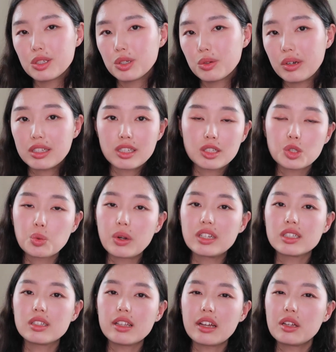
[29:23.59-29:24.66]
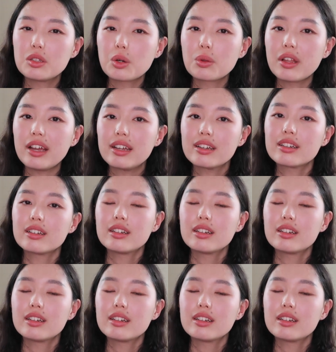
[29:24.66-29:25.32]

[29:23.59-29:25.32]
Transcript: to a situation that you don't like.